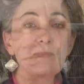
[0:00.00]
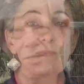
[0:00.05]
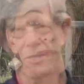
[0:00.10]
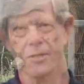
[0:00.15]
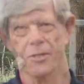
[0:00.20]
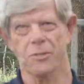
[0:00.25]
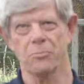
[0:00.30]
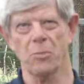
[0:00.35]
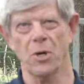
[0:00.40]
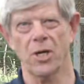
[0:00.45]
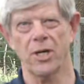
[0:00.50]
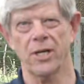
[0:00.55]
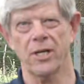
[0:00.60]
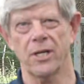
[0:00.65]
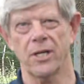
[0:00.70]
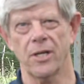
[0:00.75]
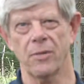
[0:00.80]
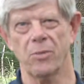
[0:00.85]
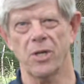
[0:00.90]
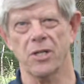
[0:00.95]
Smart
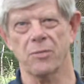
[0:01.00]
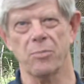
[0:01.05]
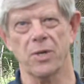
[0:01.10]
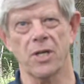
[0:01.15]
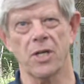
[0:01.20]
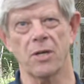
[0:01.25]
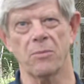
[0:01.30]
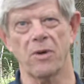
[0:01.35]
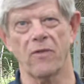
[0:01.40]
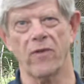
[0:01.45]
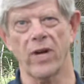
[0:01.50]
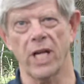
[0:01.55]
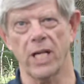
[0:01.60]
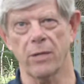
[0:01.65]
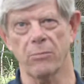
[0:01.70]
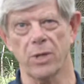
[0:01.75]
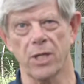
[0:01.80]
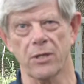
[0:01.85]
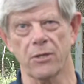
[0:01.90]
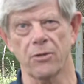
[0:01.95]
Hub has become a
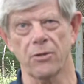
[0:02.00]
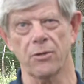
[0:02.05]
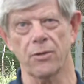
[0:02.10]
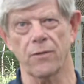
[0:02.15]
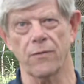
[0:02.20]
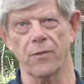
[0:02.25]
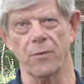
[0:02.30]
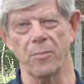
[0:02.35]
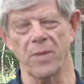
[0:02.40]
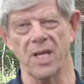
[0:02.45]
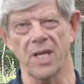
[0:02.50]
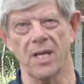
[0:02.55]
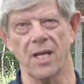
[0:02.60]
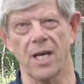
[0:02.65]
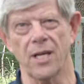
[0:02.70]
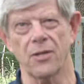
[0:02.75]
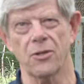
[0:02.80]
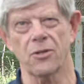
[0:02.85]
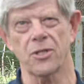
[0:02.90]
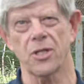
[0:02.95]
valuable tool for me.
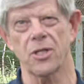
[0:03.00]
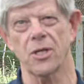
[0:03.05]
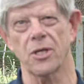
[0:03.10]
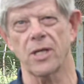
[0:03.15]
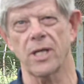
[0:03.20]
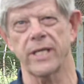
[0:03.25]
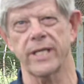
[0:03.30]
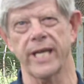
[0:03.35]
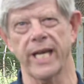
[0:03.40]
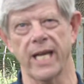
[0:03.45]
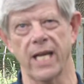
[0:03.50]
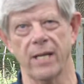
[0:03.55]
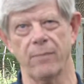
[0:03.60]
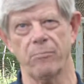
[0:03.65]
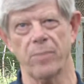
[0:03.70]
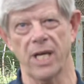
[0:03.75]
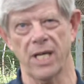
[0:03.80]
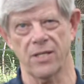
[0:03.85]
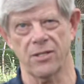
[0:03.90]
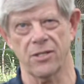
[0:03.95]
I use it on a daily
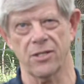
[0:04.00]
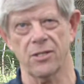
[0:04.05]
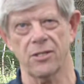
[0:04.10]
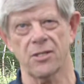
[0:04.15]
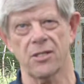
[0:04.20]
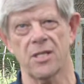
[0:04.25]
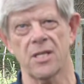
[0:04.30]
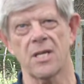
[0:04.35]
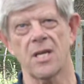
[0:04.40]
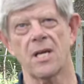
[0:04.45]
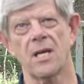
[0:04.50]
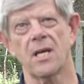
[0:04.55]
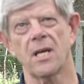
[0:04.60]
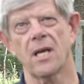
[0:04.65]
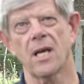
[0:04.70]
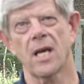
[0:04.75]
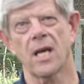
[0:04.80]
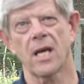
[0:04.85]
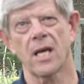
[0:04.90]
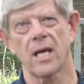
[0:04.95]
basis.
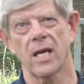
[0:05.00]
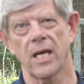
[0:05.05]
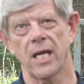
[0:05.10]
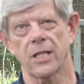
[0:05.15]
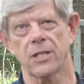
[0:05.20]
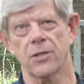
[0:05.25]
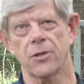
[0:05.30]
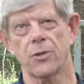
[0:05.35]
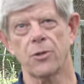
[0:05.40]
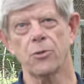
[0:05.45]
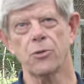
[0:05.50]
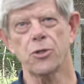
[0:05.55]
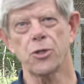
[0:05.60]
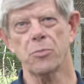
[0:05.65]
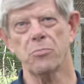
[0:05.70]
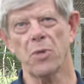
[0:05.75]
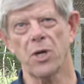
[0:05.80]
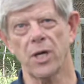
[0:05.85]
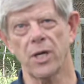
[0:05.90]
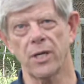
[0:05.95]
It's through
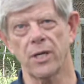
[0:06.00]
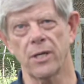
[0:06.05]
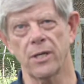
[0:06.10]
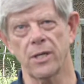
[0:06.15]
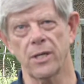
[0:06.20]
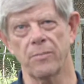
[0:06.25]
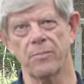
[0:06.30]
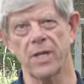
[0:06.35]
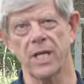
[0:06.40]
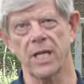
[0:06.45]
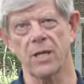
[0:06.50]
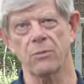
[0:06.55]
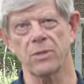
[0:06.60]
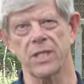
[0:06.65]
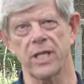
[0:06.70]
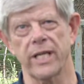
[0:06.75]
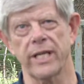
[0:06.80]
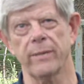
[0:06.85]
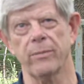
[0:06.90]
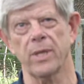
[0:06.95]
Smart Hub that I was
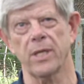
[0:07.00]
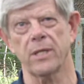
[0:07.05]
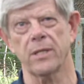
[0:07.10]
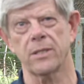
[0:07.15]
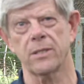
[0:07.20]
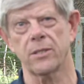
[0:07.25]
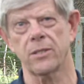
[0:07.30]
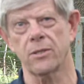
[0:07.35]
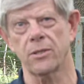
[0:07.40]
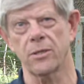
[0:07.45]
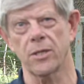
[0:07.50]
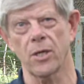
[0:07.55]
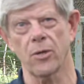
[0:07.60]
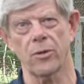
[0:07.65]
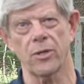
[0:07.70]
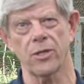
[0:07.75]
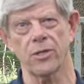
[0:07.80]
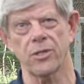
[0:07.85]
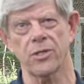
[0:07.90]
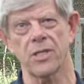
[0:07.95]
able to
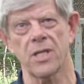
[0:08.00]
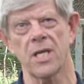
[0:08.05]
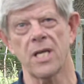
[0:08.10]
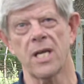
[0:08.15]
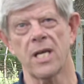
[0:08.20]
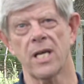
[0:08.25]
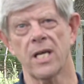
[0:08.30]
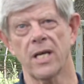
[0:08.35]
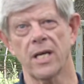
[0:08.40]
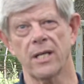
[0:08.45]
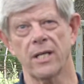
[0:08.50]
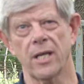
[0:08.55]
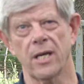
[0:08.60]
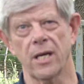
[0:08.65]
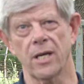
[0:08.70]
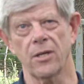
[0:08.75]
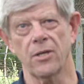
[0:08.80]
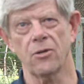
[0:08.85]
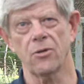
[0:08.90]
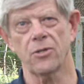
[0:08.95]
notice that
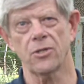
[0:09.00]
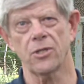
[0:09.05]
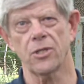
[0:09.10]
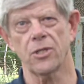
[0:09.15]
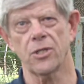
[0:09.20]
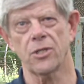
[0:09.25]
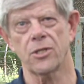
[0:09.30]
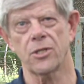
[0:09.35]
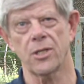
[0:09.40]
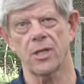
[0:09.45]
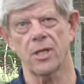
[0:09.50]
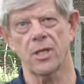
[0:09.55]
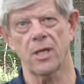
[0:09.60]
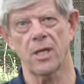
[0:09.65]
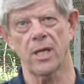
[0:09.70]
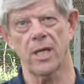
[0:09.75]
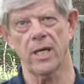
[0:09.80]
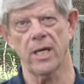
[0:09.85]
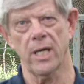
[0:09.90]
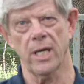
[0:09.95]
our usage
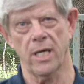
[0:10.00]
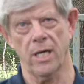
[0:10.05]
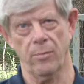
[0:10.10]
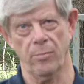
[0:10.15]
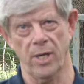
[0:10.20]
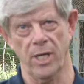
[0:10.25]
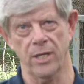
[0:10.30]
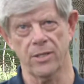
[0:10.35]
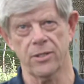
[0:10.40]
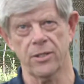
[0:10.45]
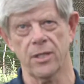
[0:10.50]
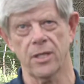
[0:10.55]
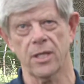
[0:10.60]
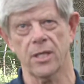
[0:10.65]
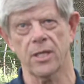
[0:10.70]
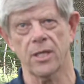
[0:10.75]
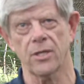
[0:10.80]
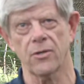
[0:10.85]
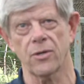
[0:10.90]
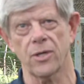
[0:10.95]
at our place in the
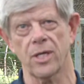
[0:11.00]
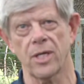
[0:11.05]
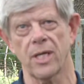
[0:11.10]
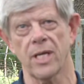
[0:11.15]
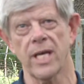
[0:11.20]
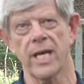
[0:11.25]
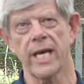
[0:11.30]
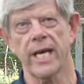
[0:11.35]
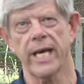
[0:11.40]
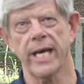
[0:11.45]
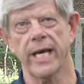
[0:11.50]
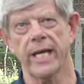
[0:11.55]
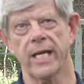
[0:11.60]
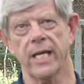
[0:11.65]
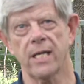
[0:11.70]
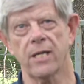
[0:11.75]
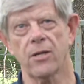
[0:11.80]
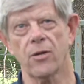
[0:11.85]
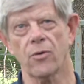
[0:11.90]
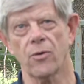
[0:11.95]
country had
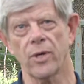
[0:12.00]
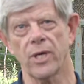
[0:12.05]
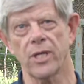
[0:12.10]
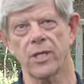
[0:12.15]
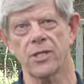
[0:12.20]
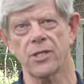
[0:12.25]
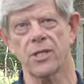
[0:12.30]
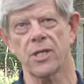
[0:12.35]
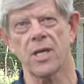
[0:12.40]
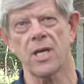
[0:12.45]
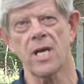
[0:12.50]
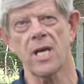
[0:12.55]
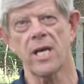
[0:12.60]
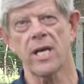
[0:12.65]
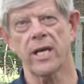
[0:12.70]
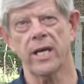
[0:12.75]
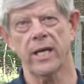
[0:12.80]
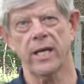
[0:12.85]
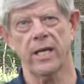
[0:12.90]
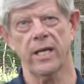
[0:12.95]
increased
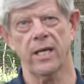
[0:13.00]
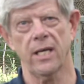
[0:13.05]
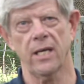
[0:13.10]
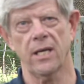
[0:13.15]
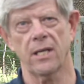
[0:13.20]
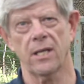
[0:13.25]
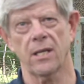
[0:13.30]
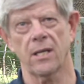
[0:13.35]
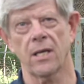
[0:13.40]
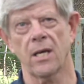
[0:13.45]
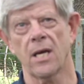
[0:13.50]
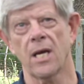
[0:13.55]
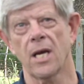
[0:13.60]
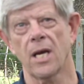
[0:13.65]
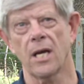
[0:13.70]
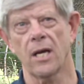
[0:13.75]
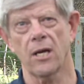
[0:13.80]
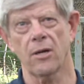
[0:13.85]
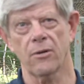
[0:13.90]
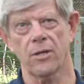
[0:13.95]
and
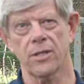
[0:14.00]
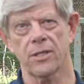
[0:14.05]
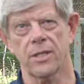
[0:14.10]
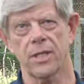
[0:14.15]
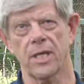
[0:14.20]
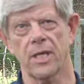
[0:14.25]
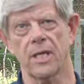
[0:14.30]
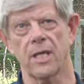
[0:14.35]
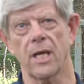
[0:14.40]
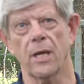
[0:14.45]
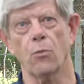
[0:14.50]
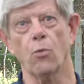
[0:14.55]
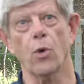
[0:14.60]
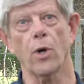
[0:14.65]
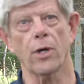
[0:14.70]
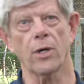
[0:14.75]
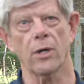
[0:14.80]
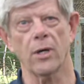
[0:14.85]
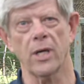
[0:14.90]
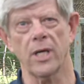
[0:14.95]
noticed that a
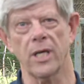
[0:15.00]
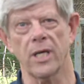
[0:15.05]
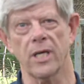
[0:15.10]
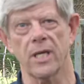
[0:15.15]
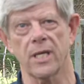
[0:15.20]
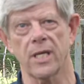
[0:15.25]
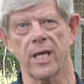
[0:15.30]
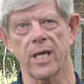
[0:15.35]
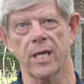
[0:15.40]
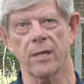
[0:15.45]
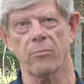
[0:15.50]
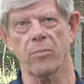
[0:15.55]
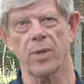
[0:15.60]
water leak had taken